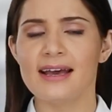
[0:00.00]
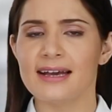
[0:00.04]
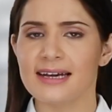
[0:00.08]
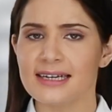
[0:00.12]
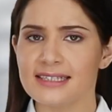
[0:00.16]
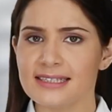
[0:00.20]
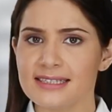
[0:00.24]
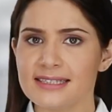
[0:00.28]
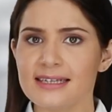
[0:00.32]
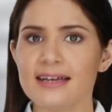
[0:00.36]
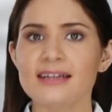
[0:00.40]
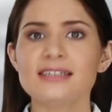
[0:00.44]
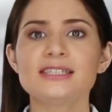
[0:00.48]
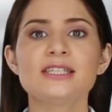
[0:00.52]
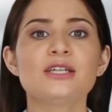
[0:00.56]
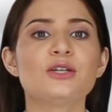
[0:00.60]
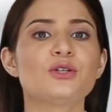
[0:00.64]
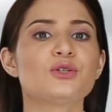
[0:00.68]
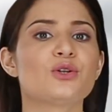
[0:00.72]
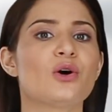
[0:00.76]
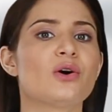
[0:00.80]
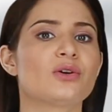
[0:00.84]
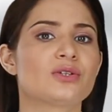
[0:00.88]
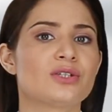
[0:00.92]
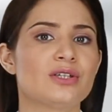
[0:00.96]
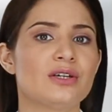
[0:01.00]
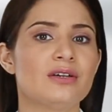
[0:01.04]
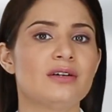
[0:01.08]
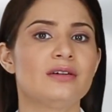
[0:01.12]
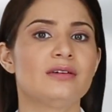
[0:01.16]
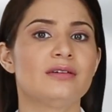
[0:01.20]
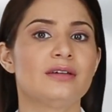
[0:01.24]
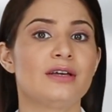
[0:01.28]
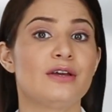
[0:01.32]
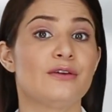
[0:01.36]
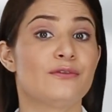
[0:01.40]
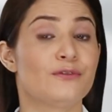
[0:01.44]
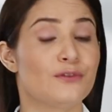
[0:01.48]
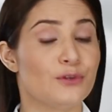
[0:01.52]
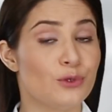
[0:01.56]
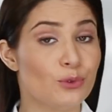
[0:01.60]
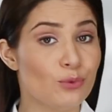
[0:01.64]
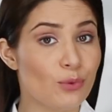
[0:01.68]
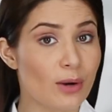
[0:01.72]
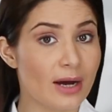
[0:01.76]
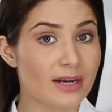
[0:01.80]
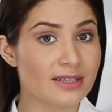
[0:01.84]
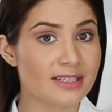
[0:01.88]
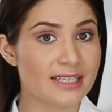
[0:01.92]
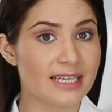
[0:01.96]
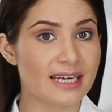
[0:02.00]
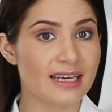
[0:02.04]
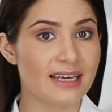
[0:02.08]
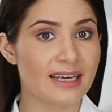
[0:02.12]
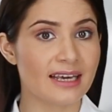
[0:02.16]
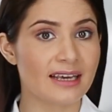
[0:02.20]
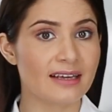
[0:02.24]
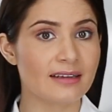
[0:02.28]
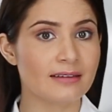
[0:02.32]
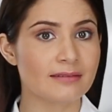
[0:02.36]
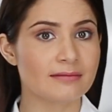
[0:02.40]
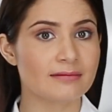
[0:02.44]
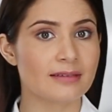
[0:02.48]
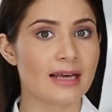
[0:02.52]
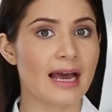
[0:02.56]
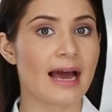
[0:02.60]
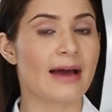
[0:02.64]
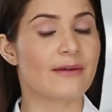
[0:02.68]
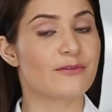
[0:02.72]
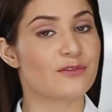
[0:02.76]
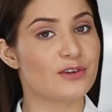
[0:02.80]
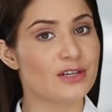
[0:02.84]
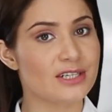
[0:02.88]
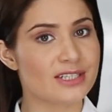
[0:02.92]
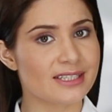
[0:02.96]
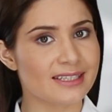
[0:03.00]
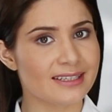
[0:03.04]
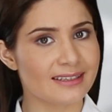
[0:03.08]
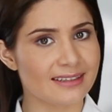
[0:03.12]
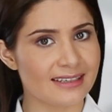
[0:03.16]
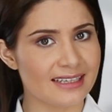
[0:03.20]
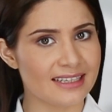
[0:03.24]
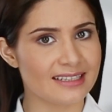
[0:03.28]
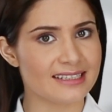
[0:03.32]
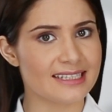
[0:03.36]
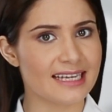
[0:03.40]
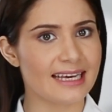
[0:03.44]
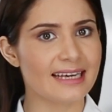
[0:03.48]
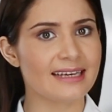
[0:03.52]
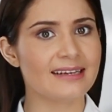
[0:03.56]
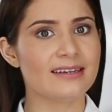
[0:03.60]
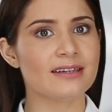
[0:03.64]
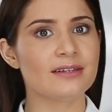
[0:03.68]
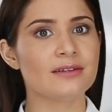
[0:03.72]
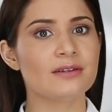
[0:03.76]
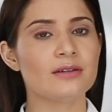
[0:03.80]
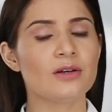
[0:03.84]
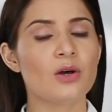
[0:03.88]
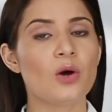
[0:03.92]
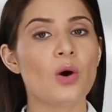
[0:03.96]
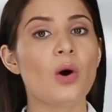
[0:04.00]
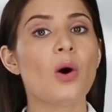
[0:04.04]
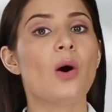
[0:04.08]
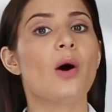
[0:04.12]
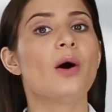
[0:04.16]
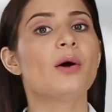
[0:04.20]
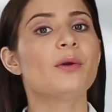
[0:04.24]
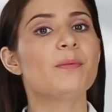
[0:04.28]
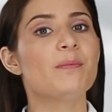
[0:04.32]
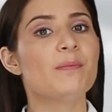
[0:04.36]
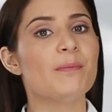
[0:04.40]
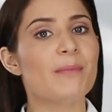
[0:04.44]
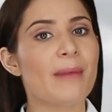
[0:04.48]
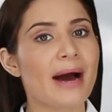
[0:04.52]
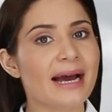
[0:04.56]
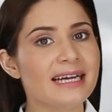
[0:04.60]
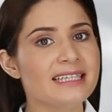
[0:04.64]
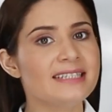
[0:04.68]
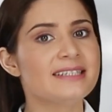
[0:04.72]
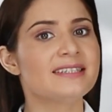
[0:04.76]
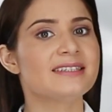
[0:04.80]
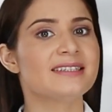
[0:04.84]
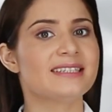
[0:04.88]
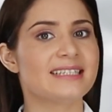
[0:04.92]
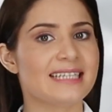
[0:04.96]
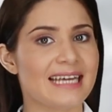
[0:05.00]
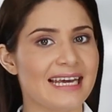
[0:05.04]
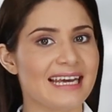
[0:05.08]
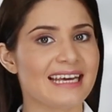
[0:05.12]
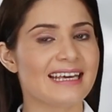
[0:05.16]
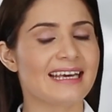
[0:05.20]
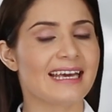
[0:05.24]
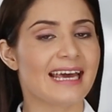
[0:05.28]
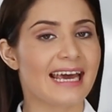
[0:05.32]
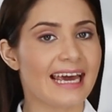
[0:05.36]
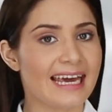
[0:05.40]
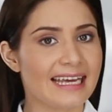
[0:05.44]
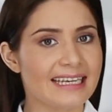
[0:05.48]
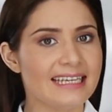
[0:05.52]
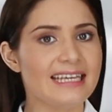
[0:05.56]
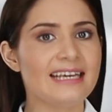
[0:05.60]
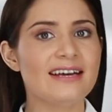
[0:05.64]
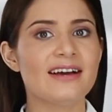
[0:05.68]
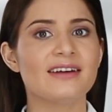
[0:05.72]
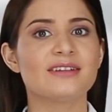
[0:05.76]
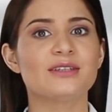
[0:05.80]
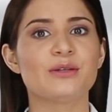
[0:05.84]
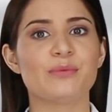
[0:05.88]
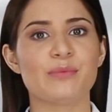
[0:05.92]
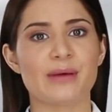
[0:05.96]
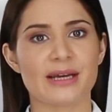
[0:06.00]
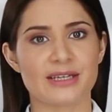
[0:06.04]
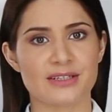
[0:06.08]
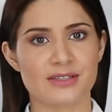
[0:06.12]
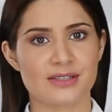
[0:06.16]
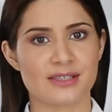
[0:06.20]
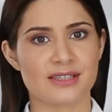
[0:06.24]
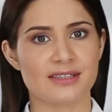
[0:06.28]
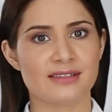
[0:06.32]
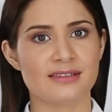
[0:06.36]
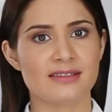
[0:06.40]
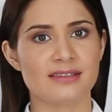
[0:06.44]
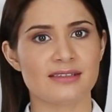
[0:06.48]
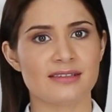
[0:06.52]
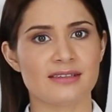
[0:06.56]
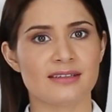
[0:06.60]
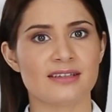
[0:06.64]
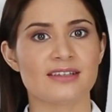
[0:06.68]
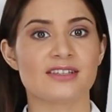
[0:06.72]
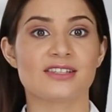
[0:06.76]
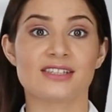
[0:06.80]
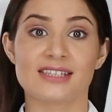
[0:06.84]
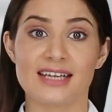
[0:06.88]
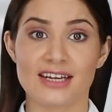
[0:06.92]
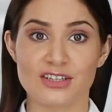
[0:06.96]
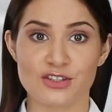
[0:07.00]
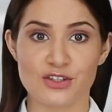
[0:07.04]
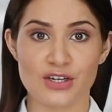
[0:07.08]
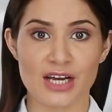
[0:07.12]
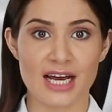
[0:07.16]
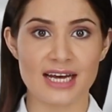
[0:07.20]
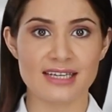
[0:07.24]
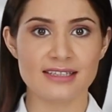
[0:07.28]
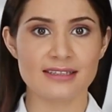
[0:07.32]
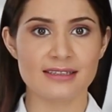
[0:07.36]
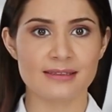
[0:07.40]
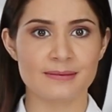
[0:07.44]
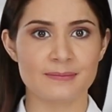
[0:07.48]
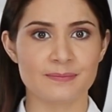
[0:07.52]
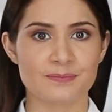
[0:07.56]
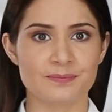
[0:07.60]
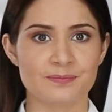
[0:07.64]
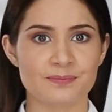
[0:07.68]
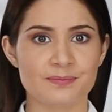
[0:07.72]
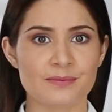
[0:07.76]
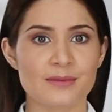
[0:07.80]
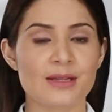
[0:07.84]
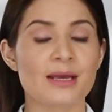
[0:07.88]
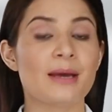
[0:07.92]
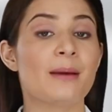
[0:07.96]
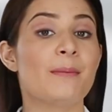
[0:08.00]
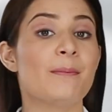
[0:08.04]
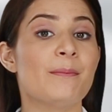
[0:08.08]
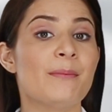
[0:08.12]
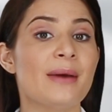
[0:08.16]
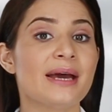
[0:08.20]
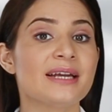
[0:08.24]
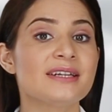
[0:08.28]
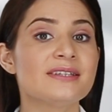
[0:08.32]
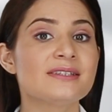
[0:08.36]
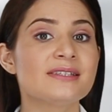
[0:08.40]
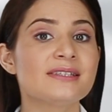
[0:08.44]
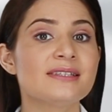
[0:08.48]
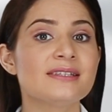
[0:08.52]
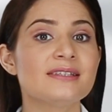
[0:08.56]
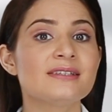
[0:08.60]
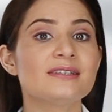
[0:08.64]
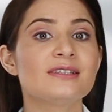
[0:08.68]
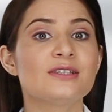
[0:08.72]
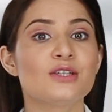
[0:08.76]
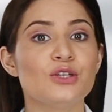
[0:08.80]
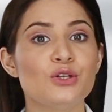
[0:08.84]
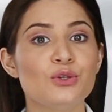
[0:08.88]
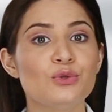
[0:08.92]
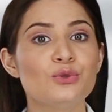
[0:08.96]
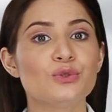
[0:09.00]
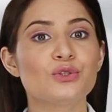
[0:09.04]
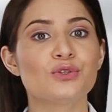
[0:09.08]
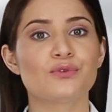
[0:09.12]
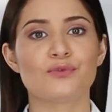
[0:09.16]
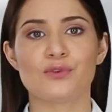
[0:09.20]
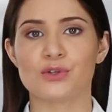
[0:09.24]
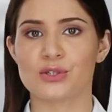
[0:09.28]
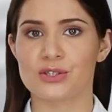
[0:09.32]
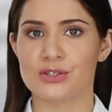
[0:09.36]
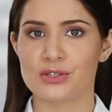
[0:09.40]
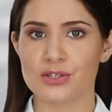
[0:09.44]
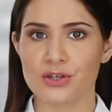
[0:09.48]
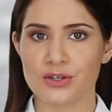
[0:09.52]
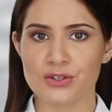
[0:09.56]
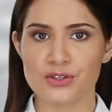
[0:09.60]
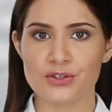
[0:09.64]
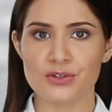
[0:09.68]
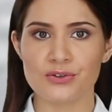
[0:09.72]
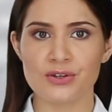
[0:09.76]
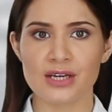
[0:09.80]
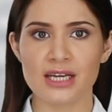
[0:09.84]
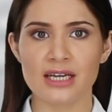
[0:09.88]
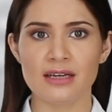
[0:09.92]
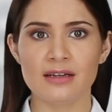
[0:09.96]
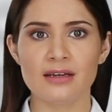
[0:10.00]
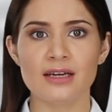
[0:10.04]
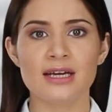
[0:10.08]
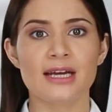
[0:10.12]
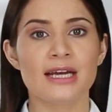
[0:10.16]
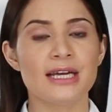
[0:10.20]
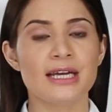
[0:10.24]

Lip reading: Consult your doctor if you are taking, have recently taken, or might take any other medicines such as medicines used for surgery,